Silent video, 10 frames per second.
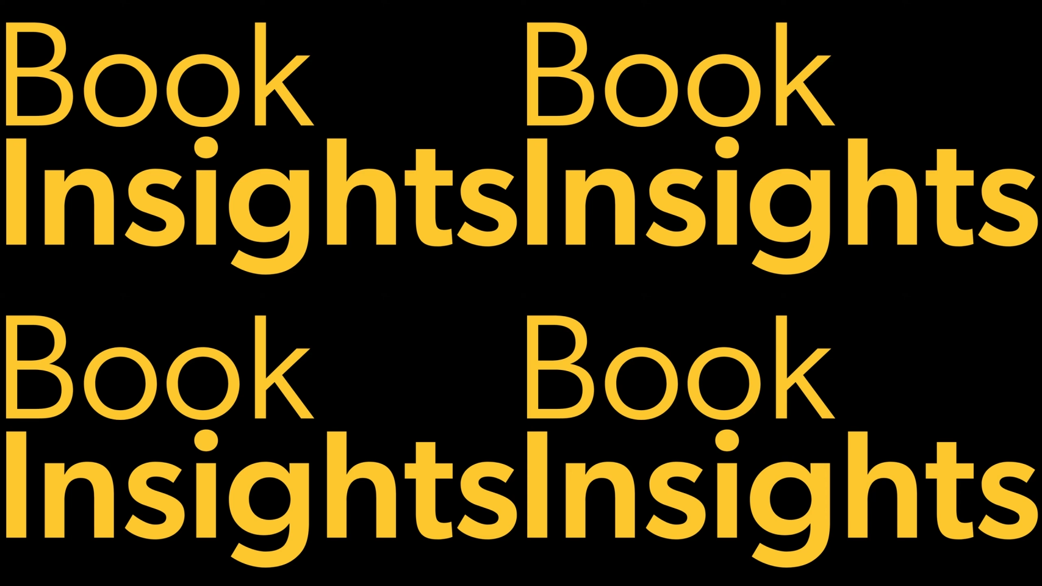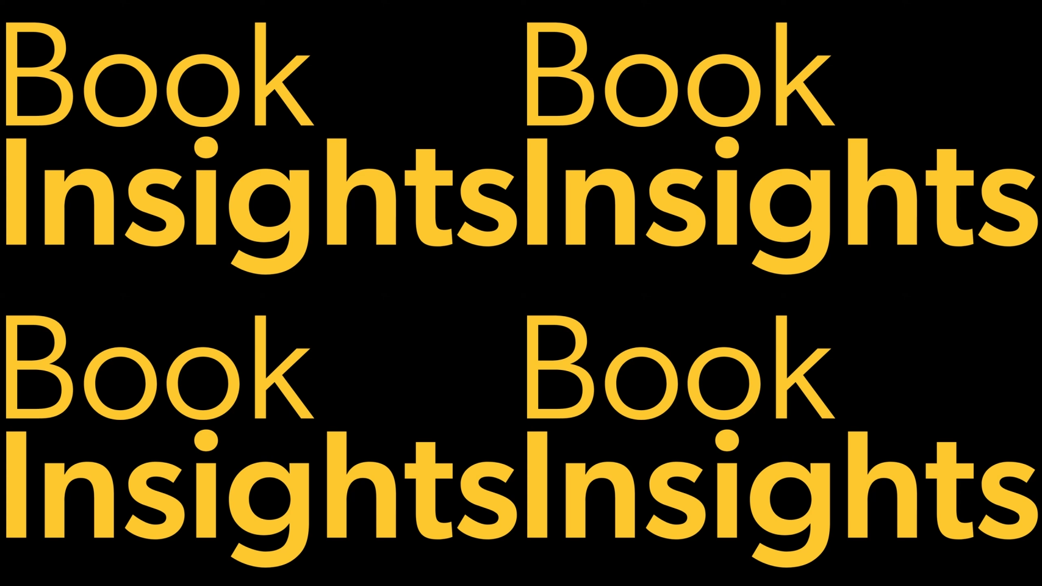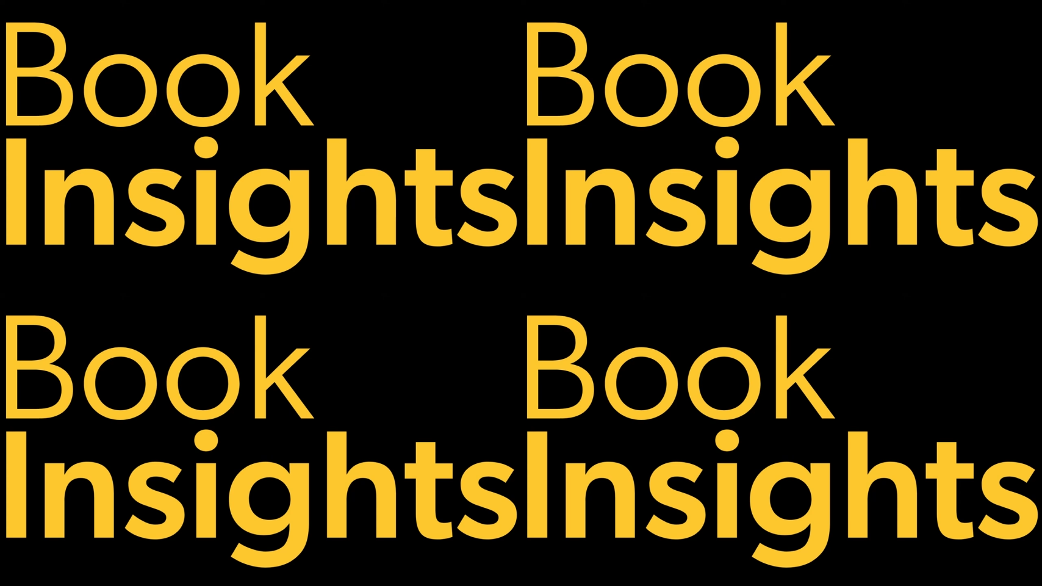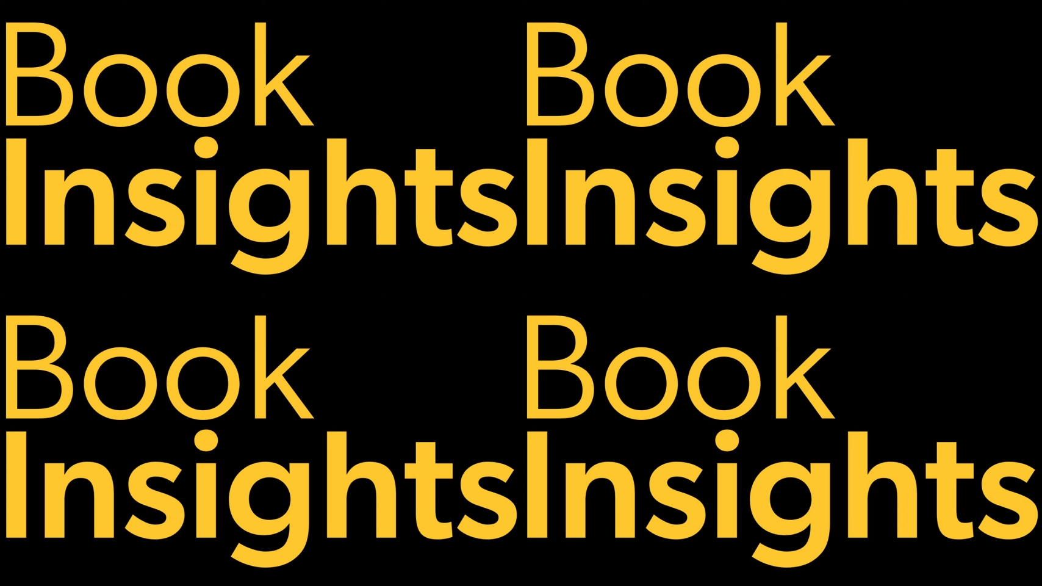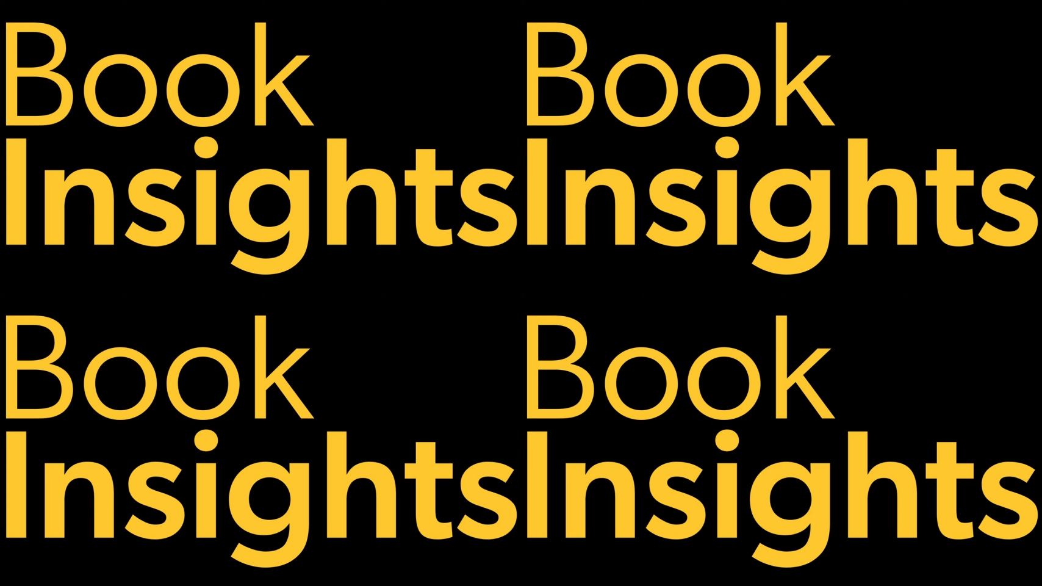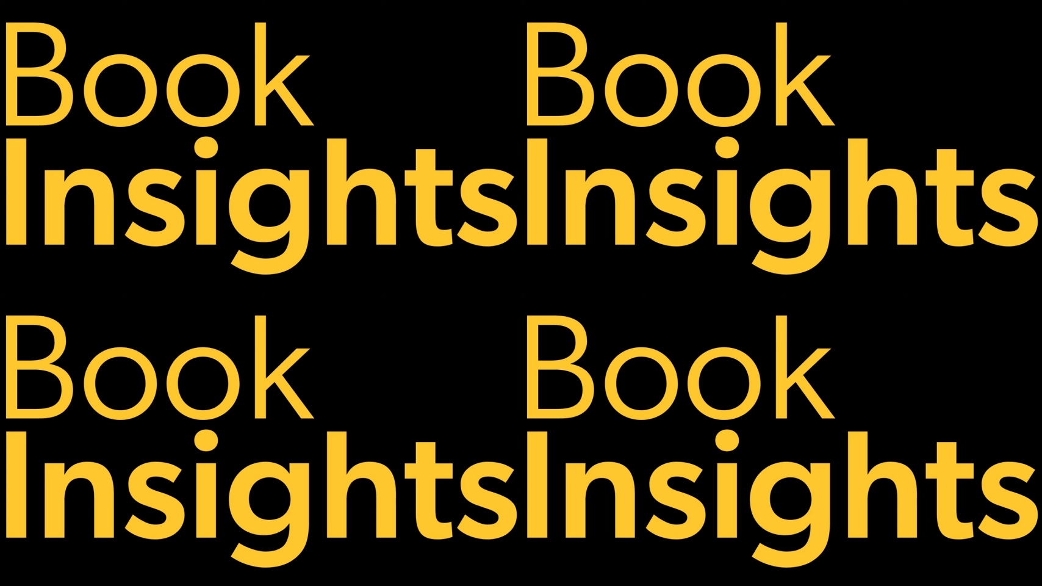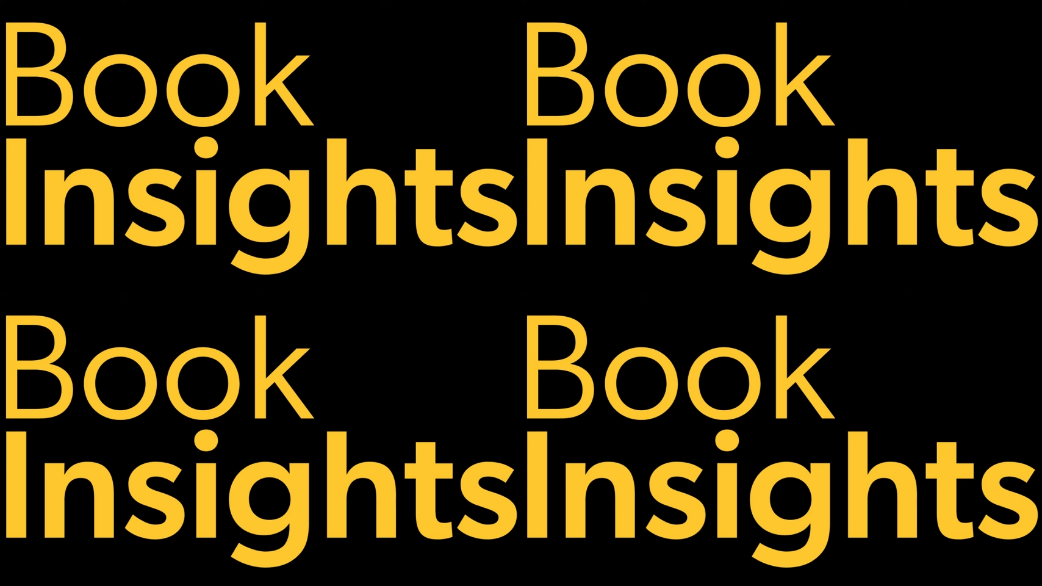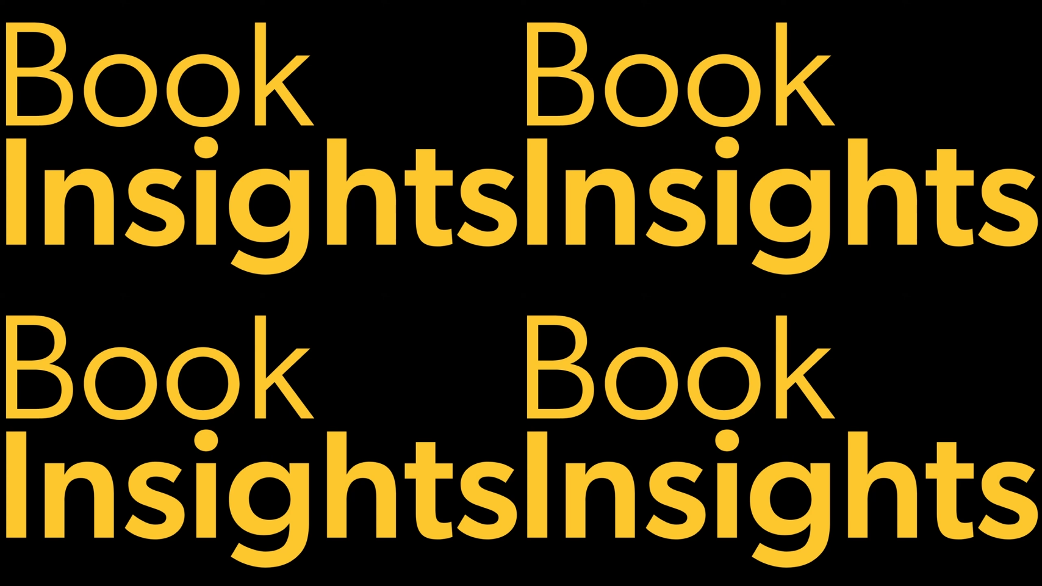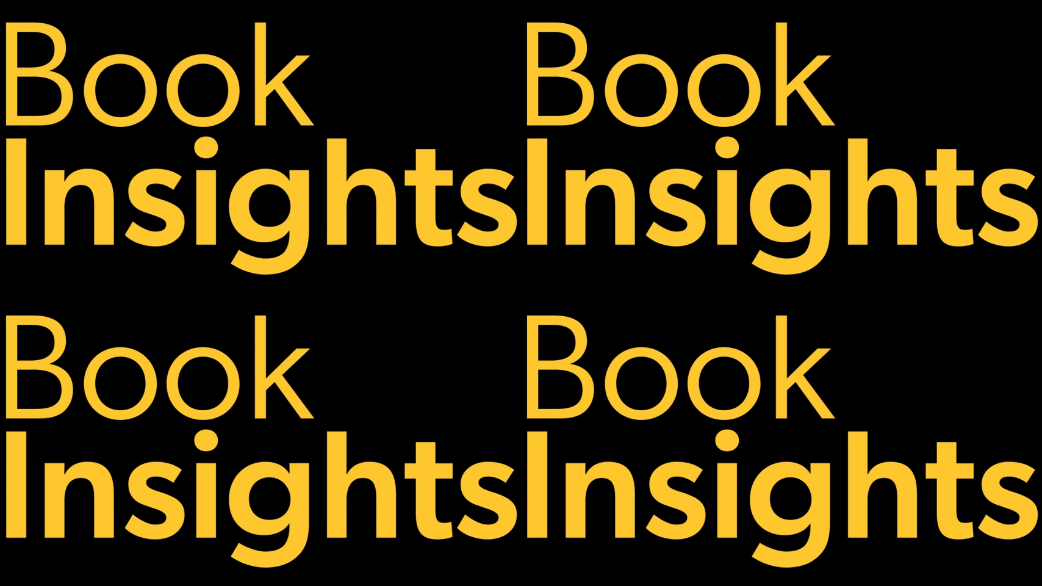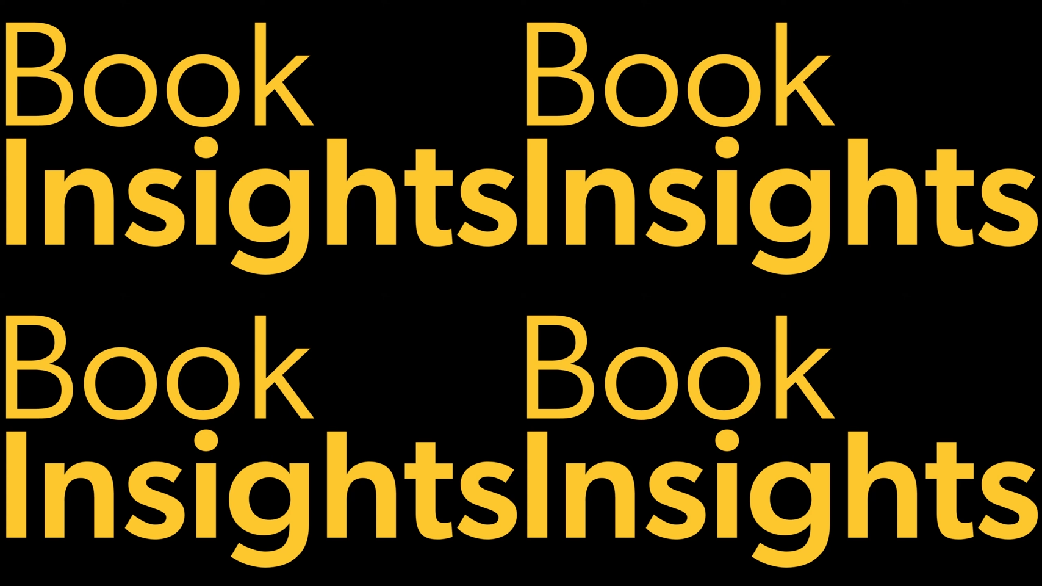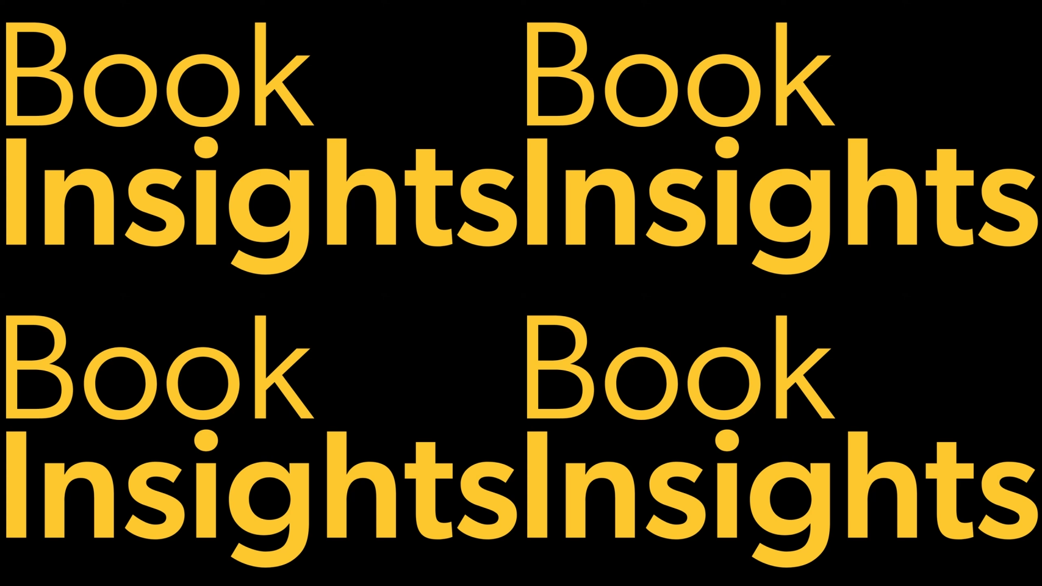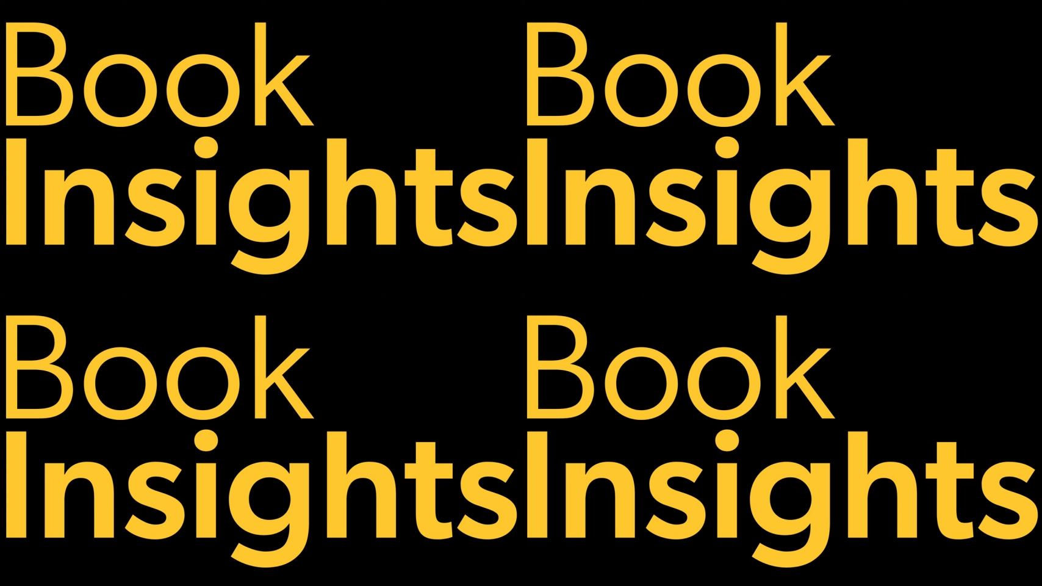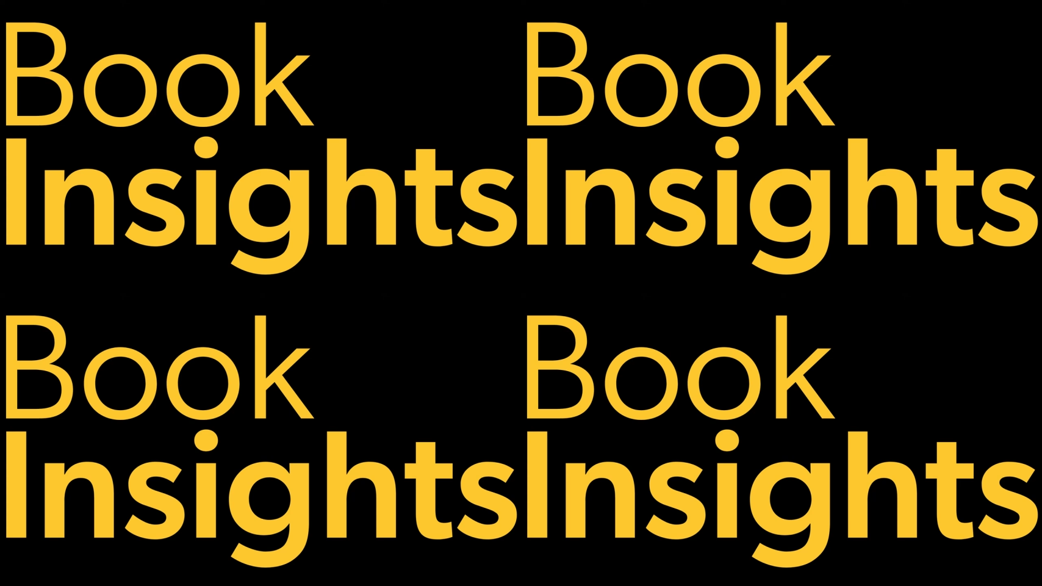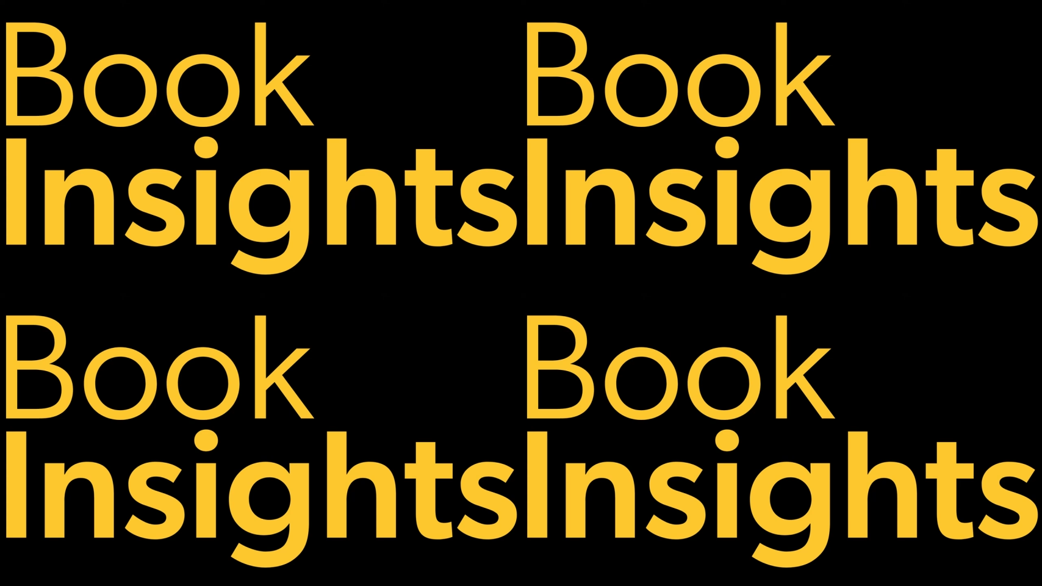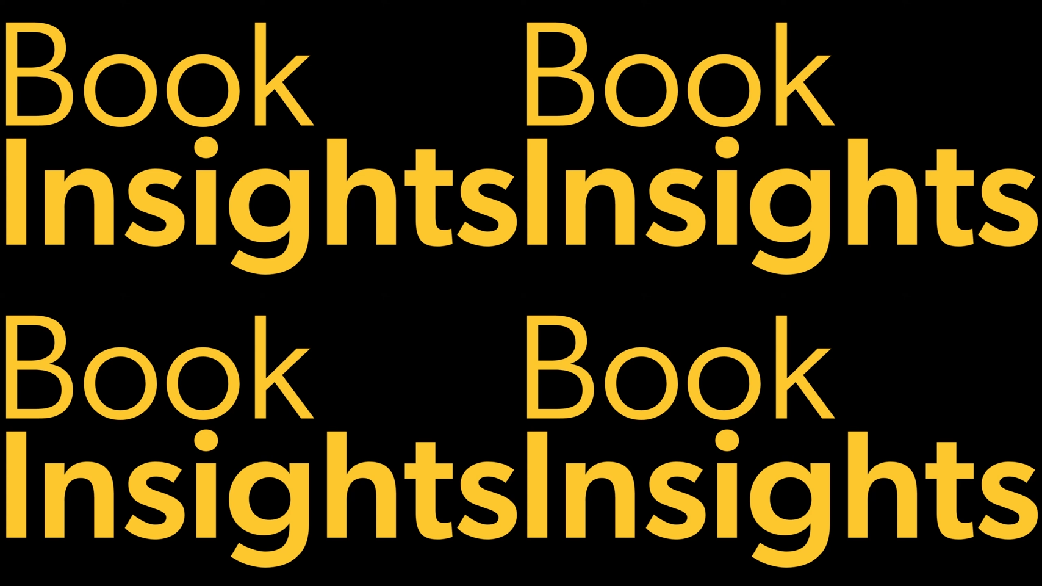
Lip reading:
(no speaker visible)